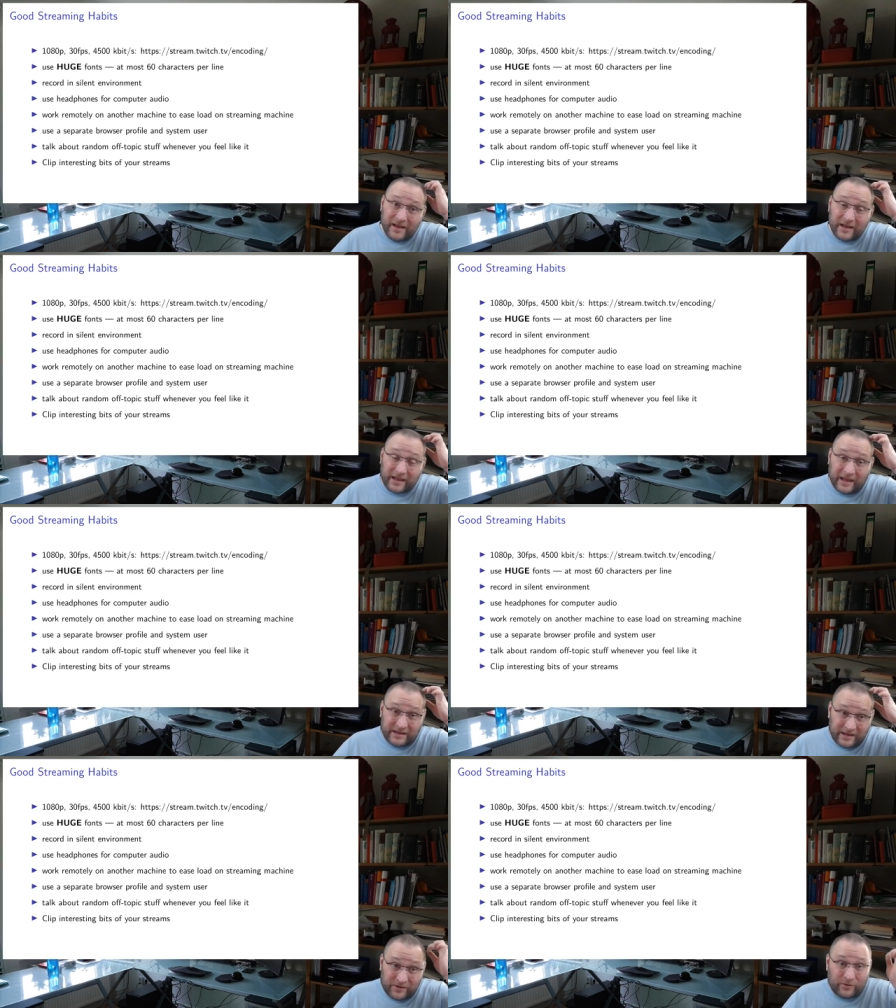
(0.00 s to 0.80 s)
get
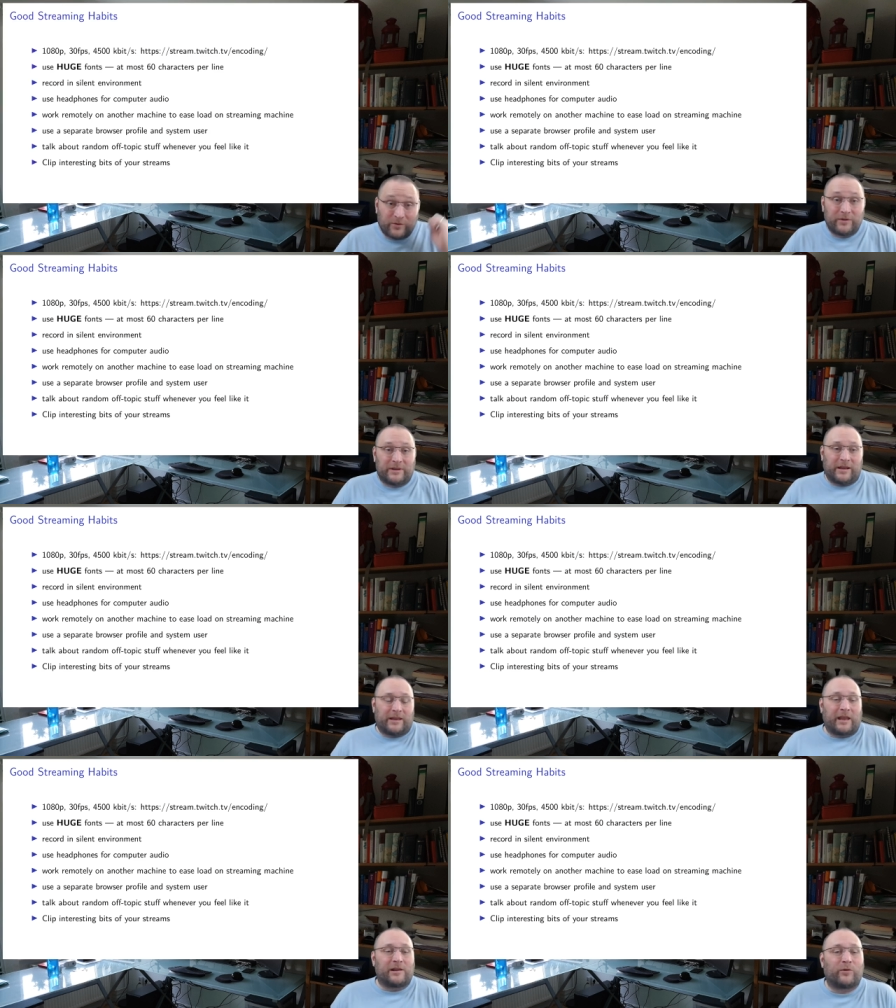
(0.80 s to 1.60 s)
into
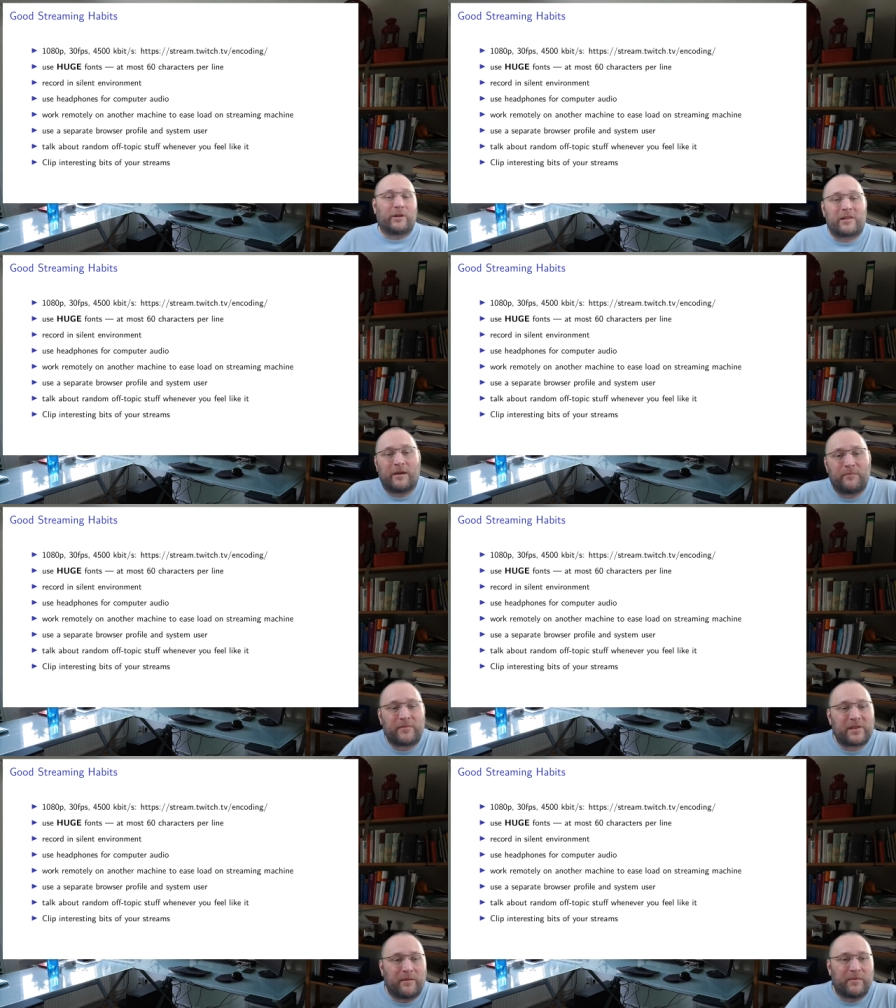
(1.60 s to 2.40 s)
take a look at some
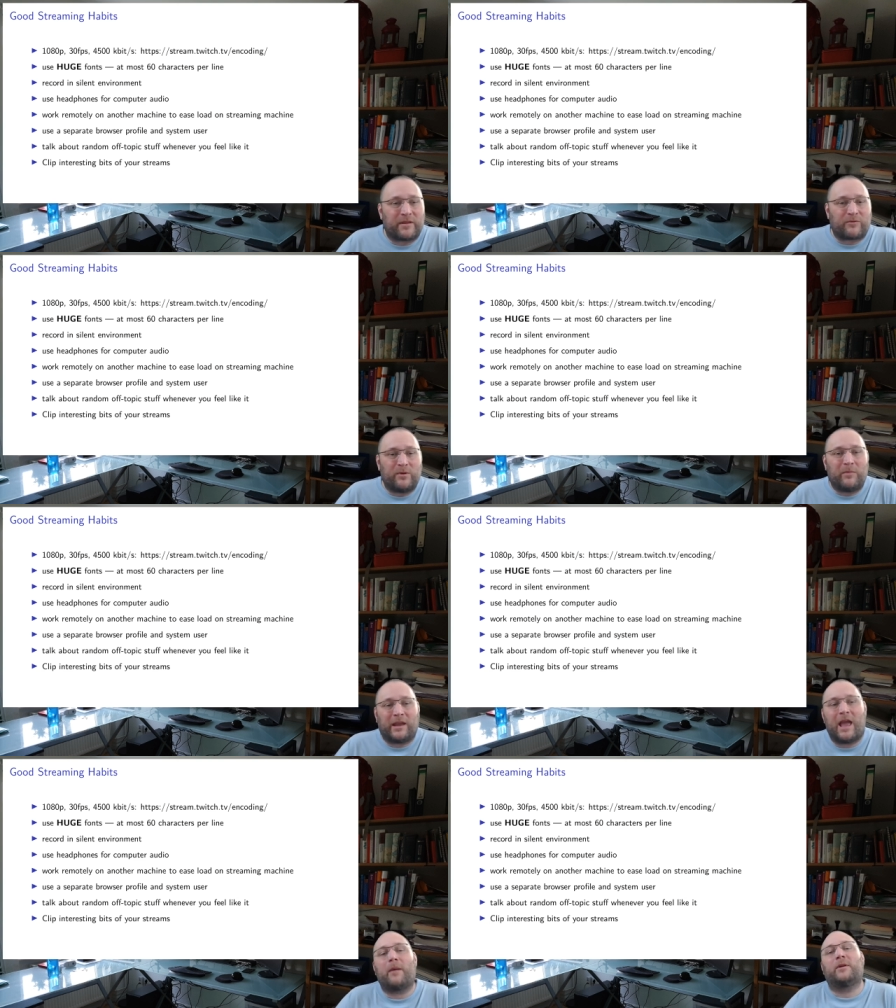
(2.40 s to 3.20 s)
some uh,
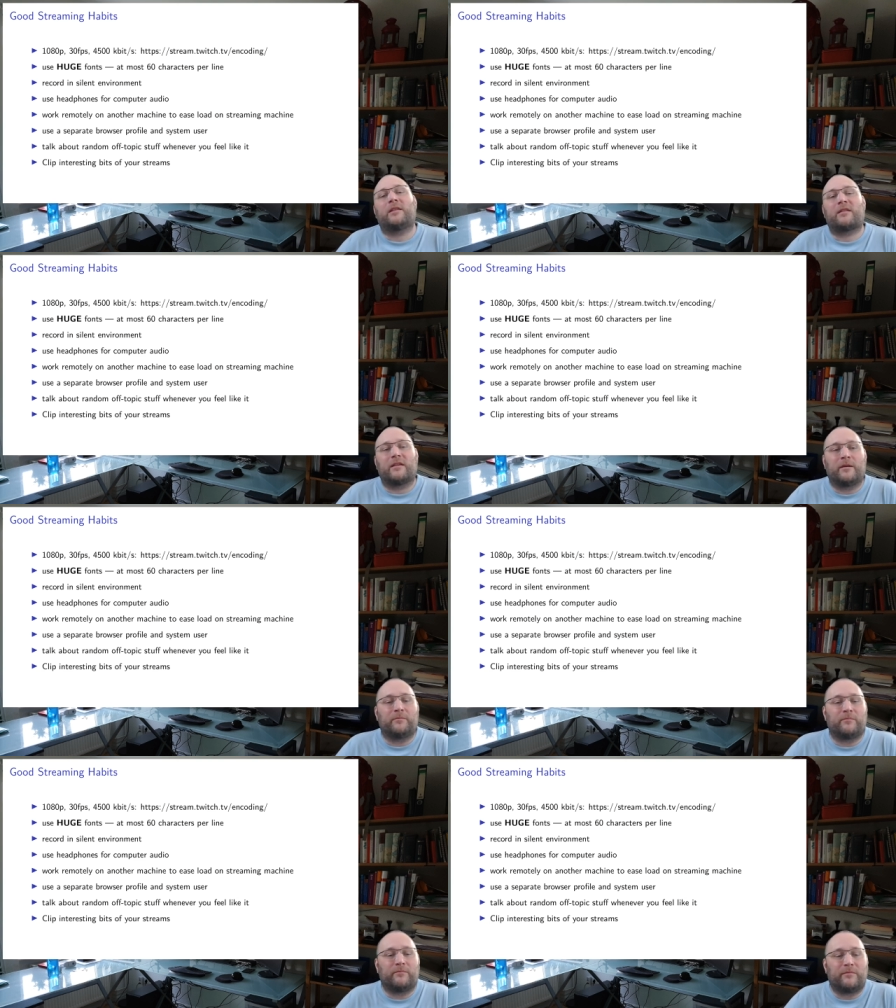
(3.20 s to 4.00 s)
streaming habits.
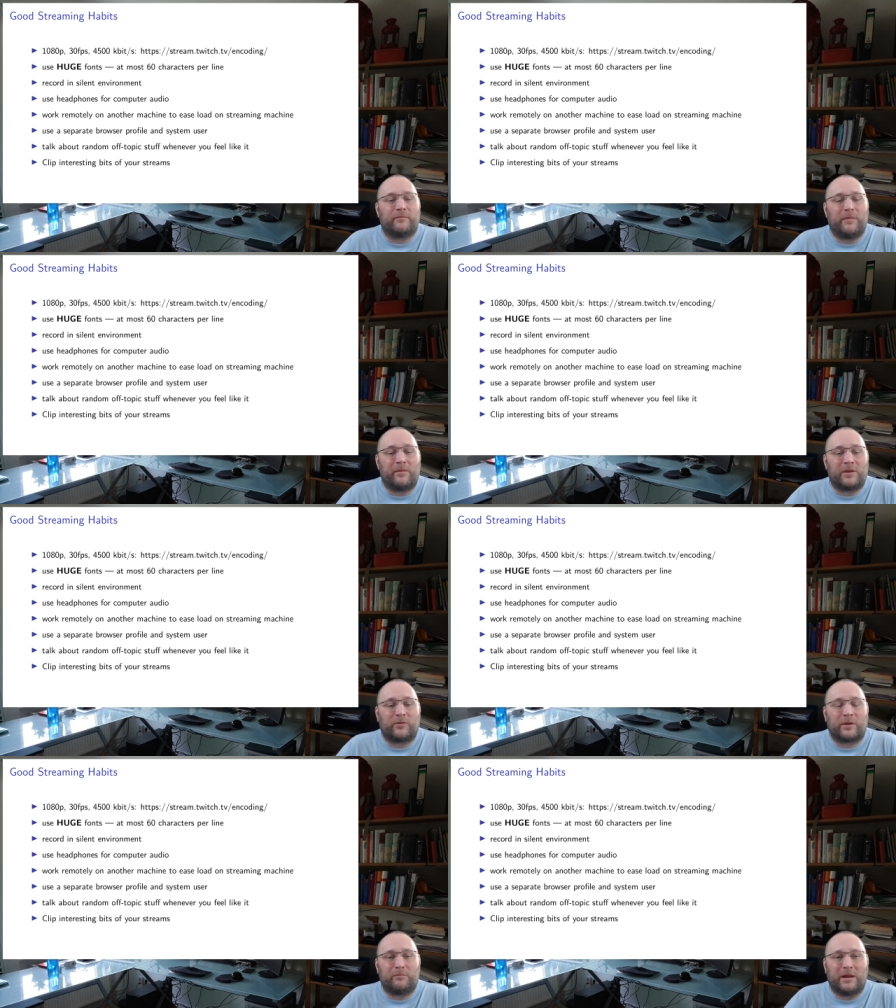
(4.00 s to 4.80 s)
Um, maybe you
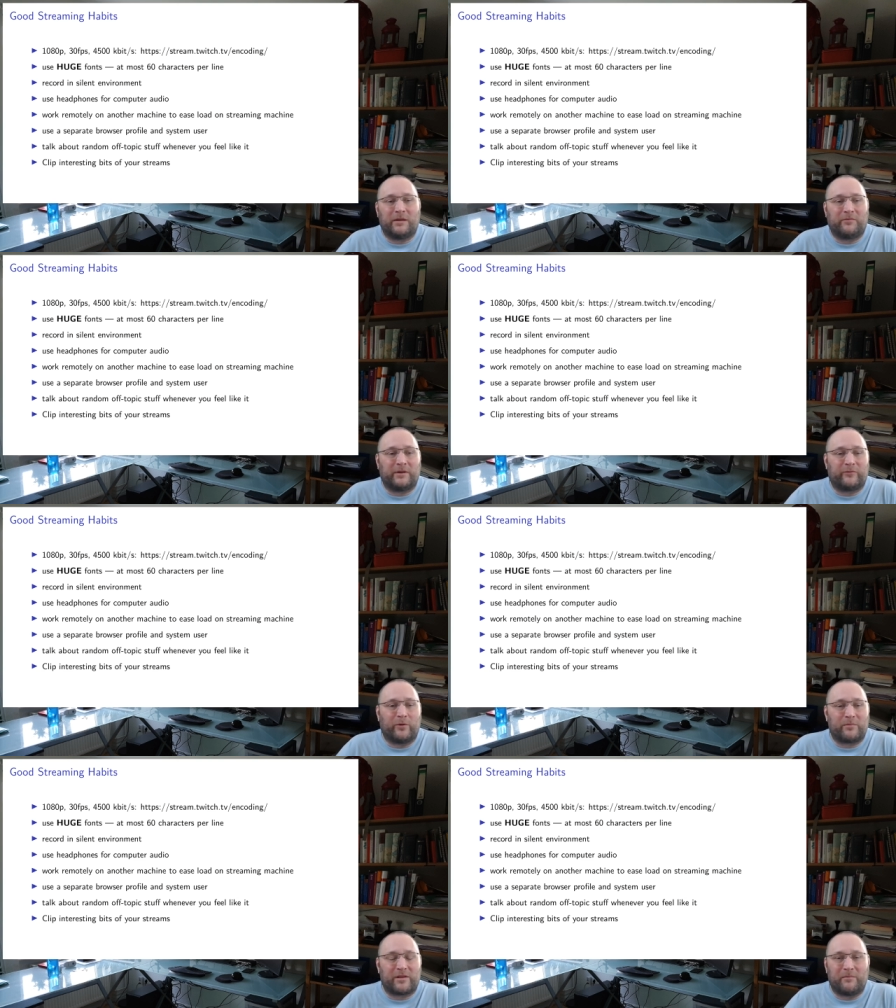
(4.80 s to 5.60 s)
can benefit
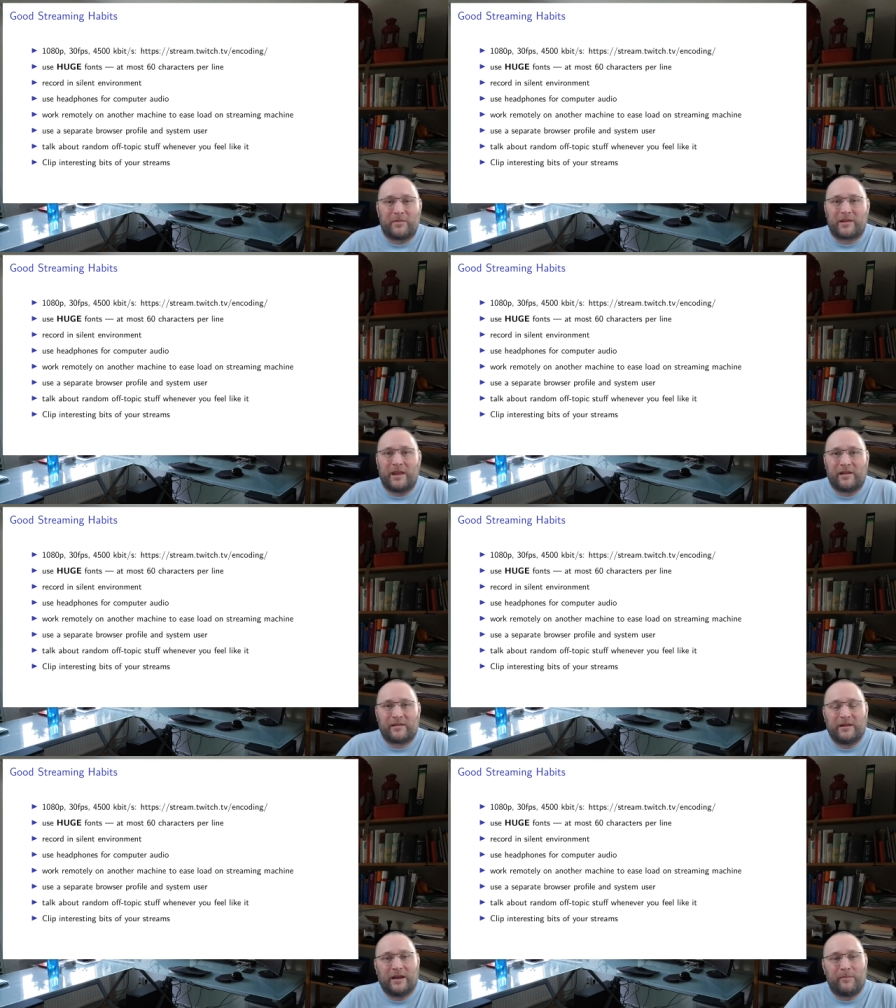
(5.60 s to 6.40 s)
from some mistakes
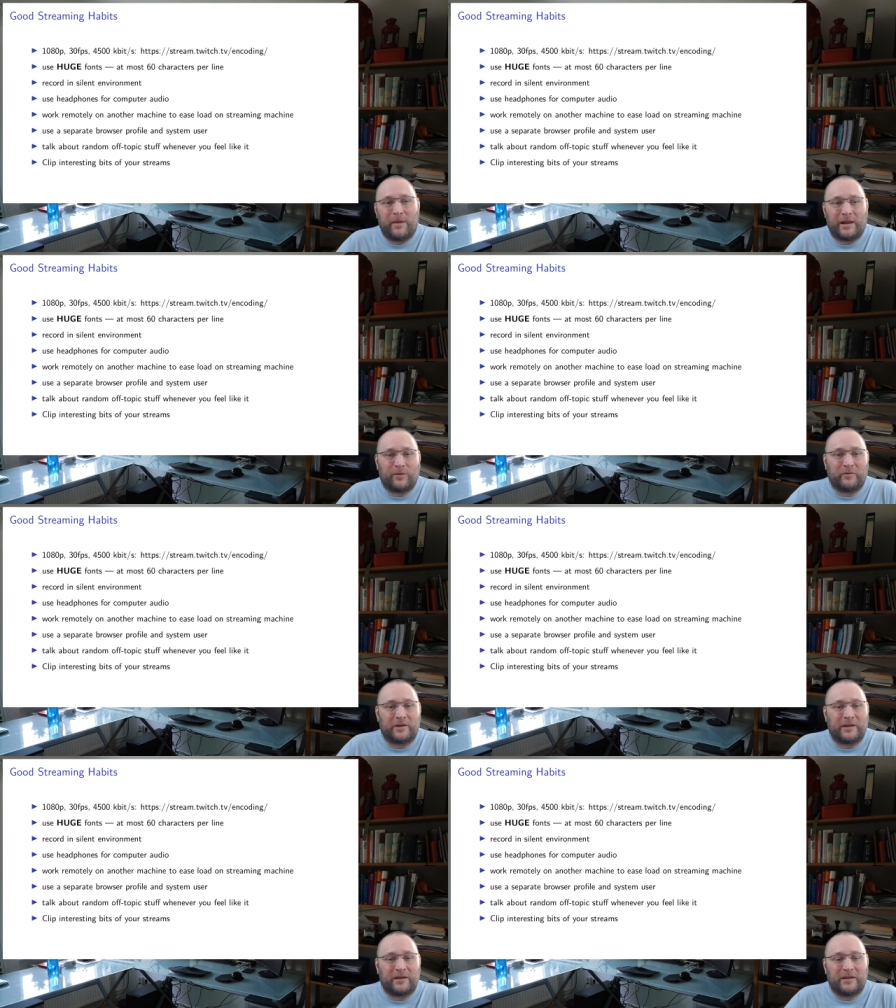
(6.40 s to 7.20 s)
that I made over
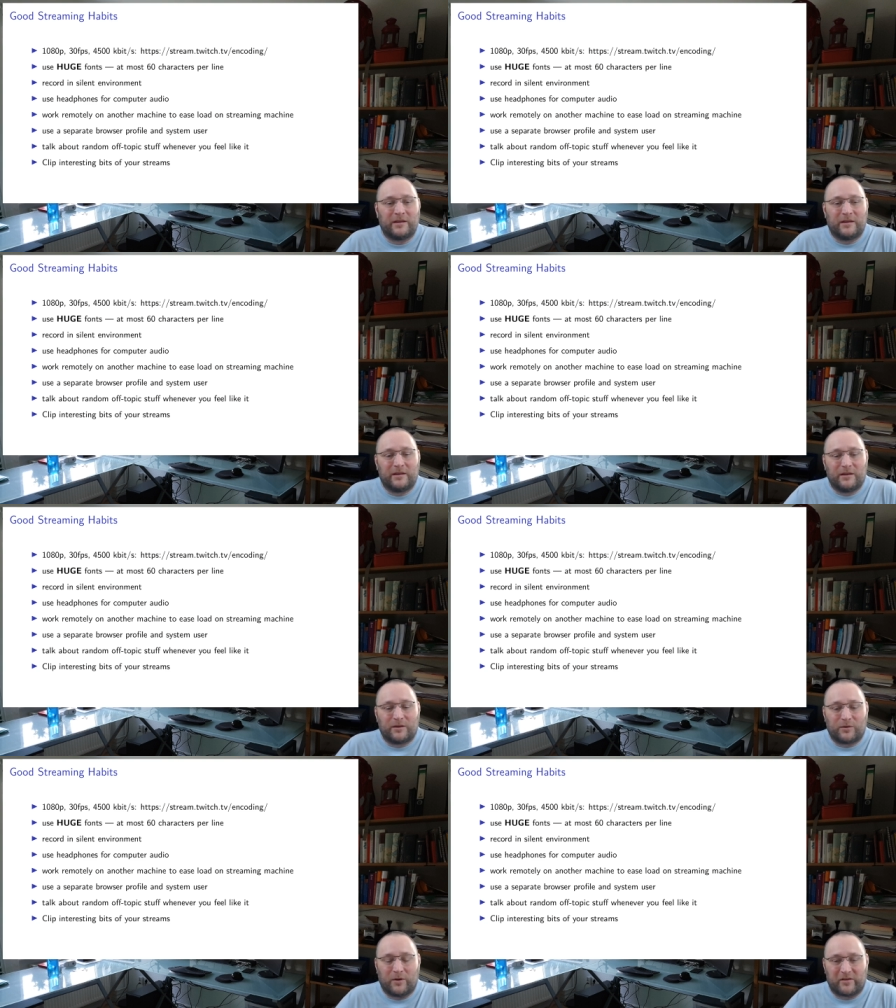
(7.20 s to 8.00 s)
the
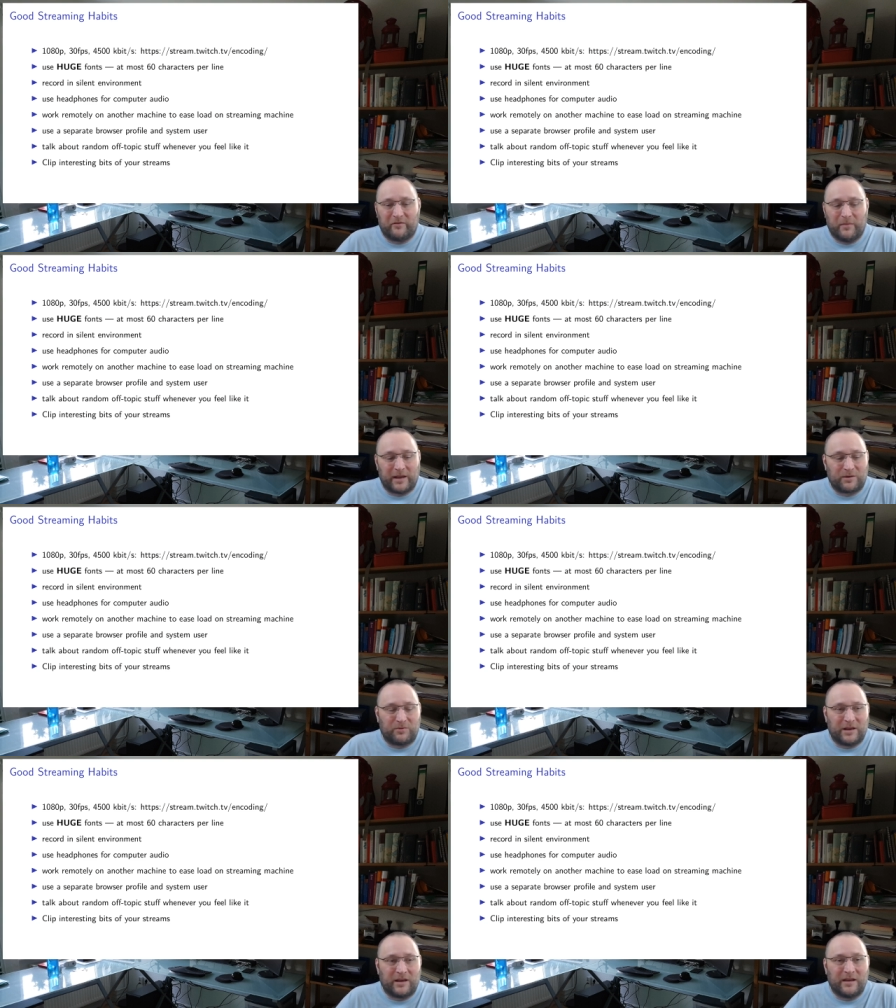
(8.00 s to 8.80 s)
course of my
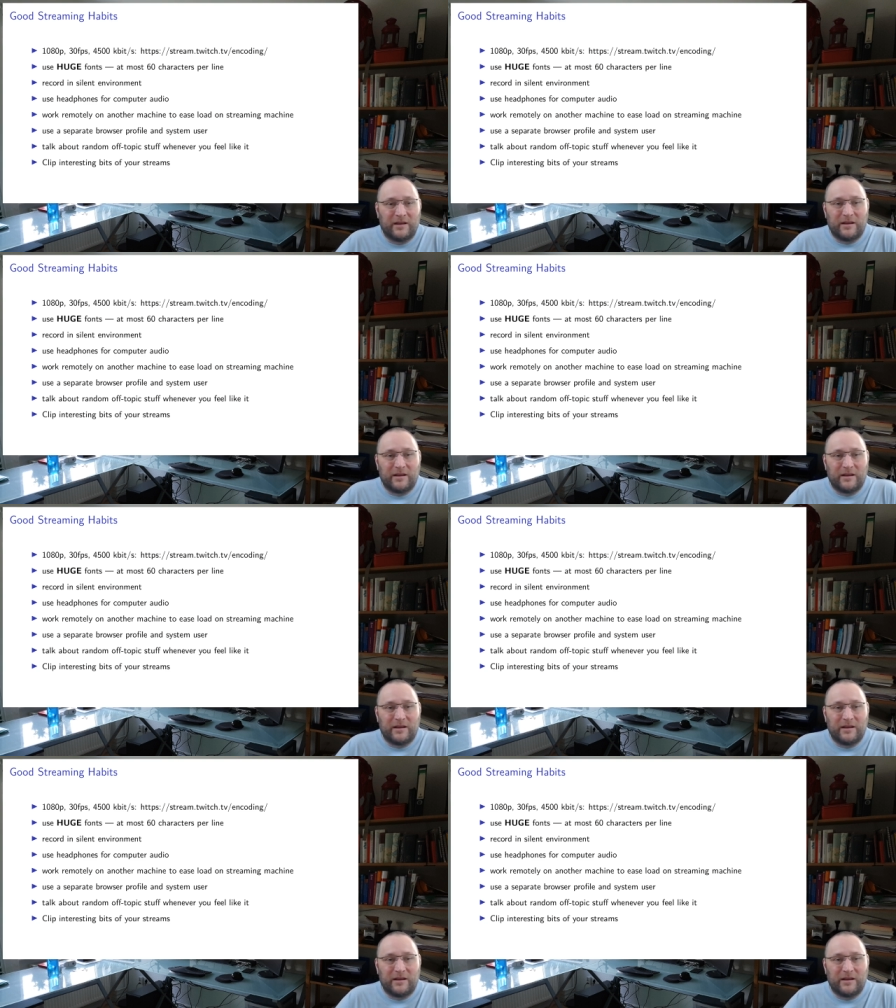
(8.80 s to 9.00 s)
career.